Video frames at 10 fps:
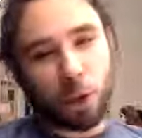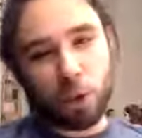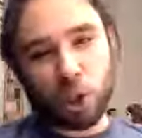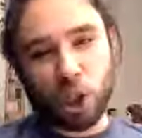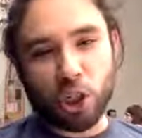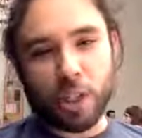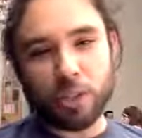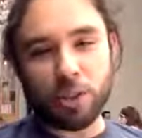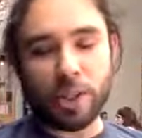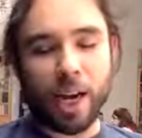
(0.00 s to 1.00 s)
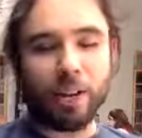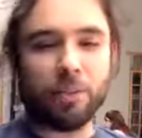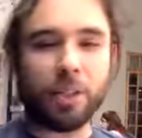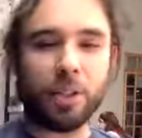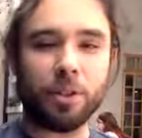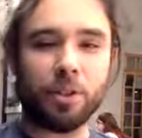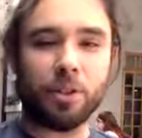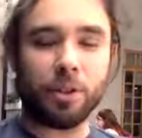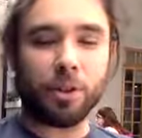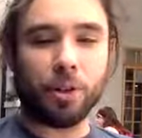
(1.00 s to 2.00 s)
just outside of here,
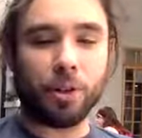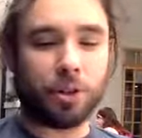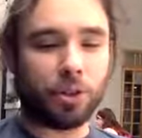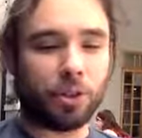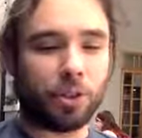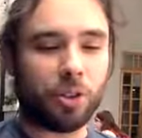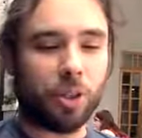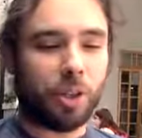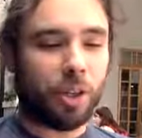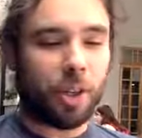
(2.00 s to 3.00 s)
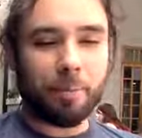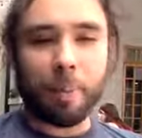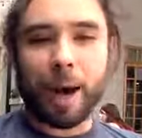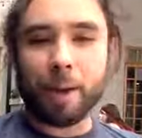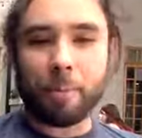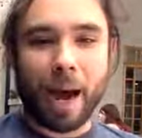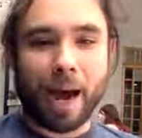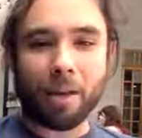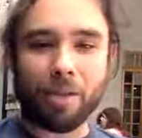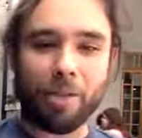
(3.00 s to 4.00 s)
there's a bike
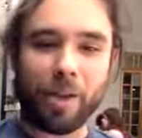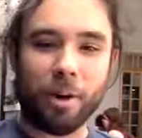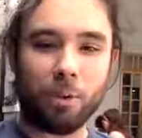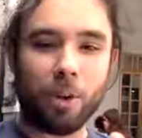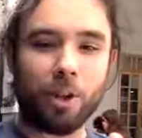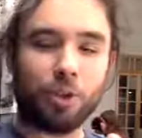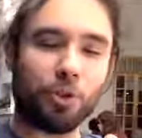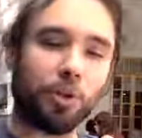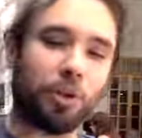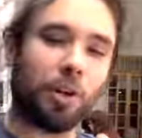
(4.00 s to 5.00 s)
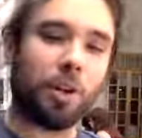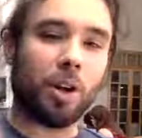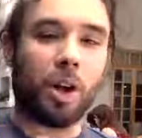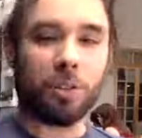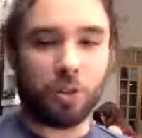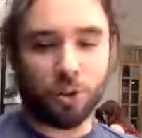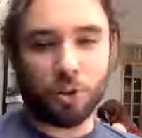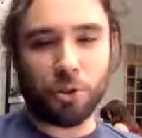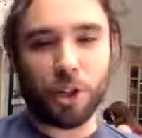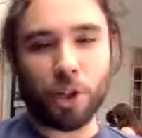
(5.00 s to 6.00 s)
path that runs along this
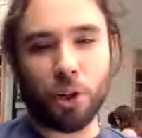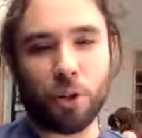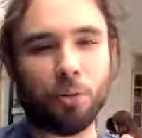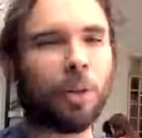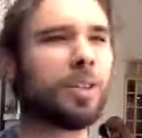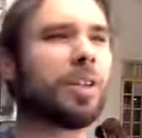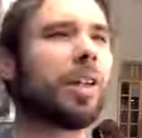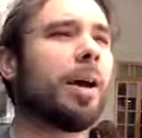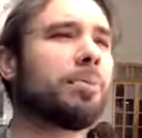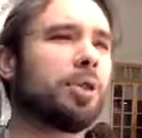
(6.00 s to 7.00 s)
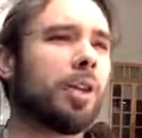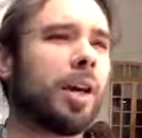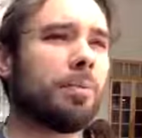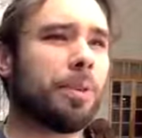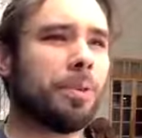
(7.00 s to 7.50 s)
street called, what is it, Amsterdam, no?